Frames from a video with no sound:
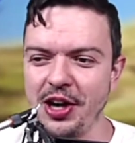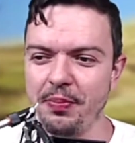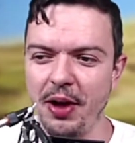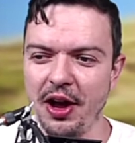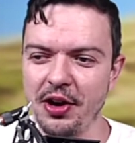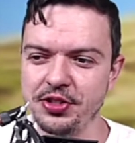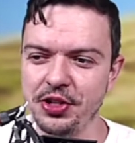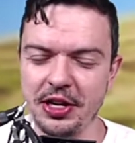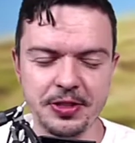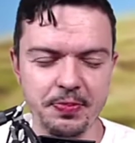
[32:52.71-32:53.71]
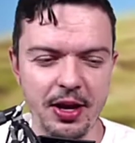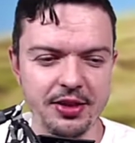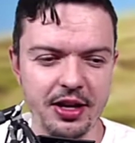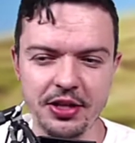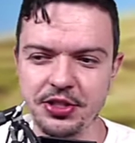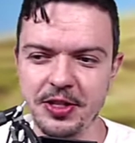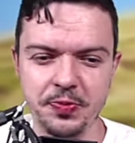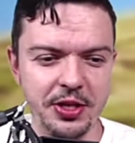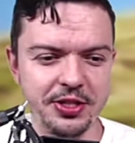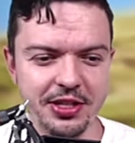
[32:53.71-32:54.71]
banners, you can expect
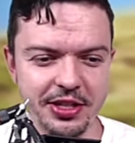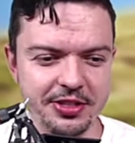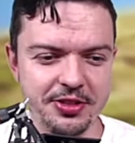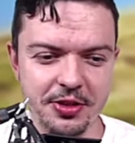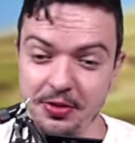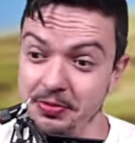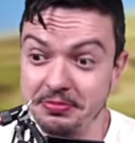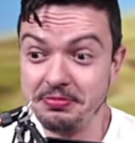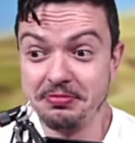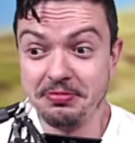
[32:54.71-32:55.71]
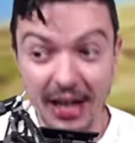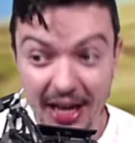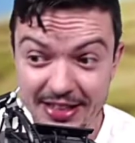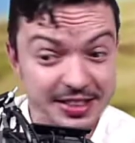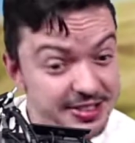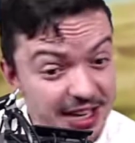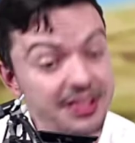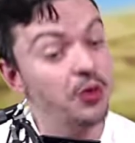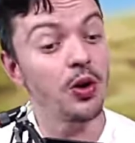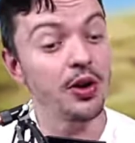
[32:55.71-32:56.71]
GSPs at least, so it's not
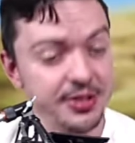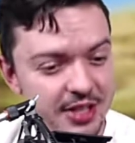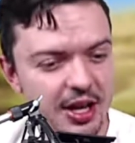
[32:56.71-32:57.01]
the worst.